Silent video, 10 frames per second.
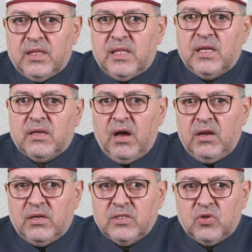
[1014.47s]
the
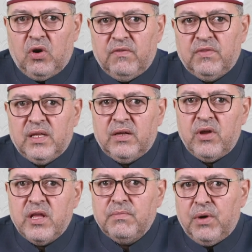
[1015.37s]
colors of the
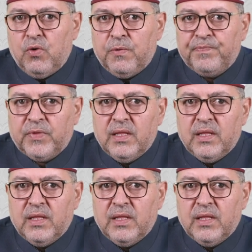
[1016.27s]
rainbow.